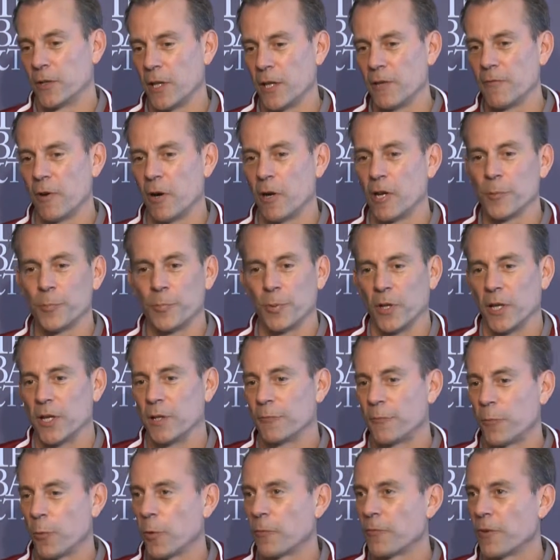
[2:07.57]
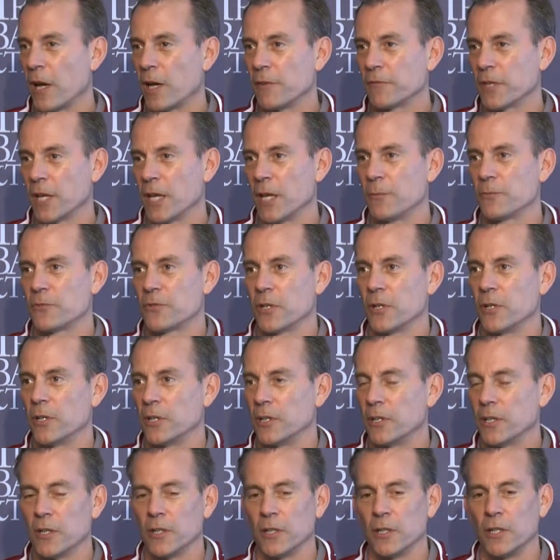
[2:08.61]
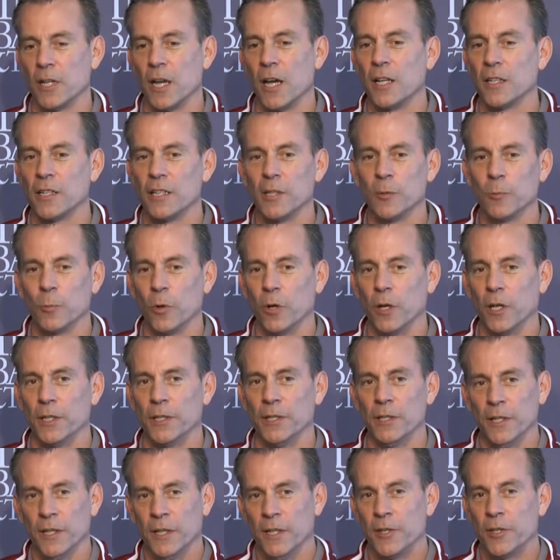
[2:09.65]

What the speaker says: They've already played four or five games. They're a non-D1.